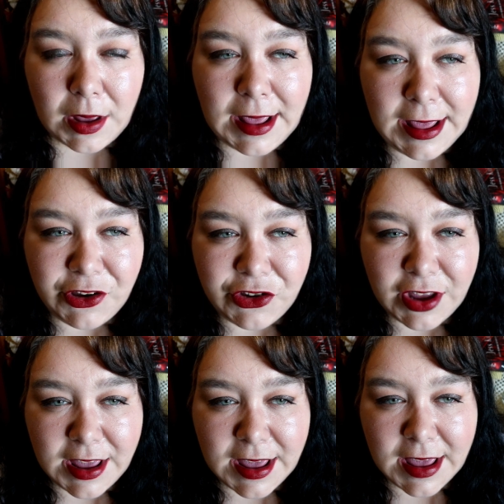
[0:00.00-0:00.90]

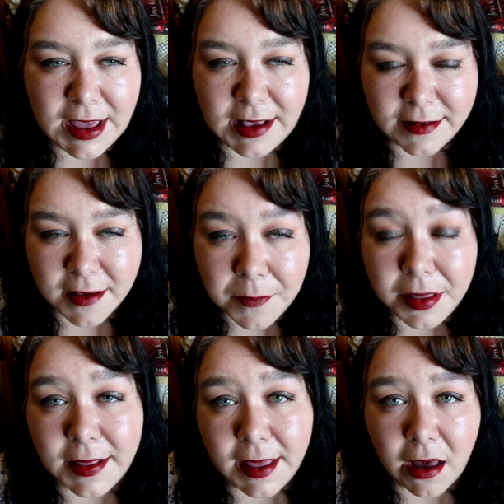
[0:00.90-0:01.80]
She is
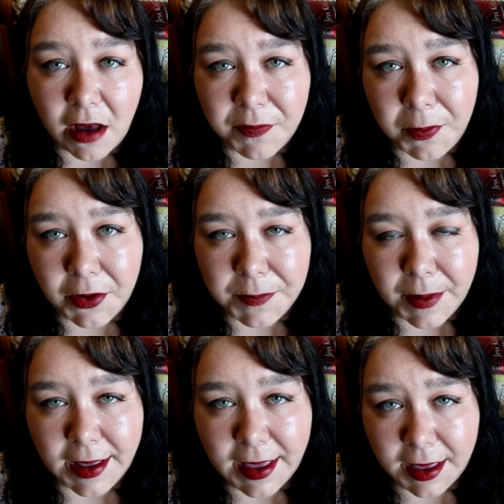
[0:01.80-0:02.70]
completely off-put
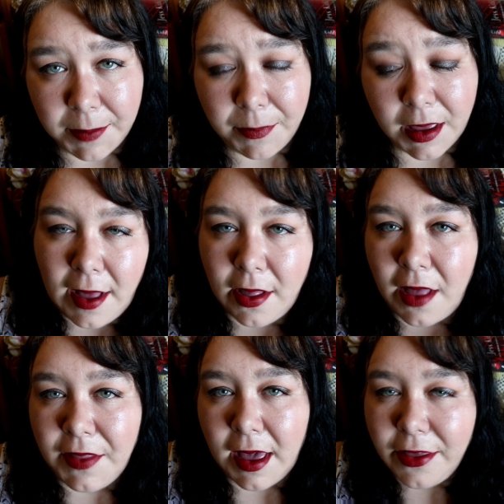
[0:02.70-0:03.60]
by him. While
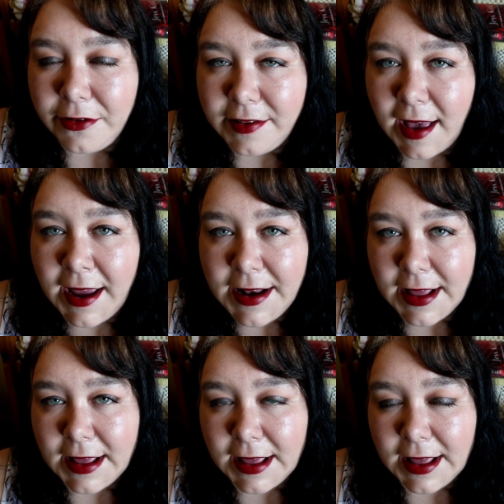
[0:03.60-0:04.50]
on the other
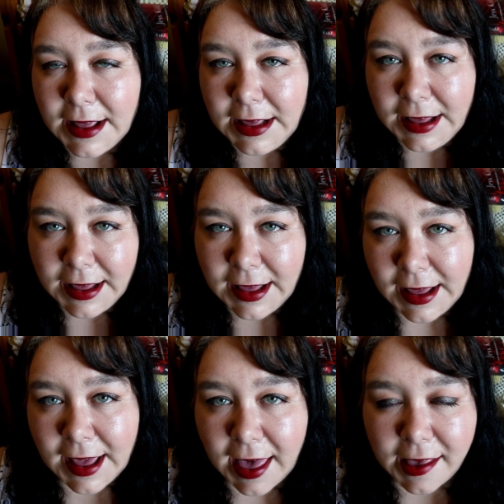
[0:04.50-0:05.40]
side,
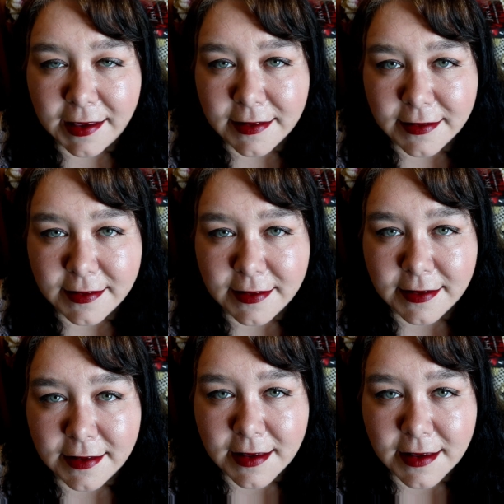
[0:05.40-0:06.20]
he has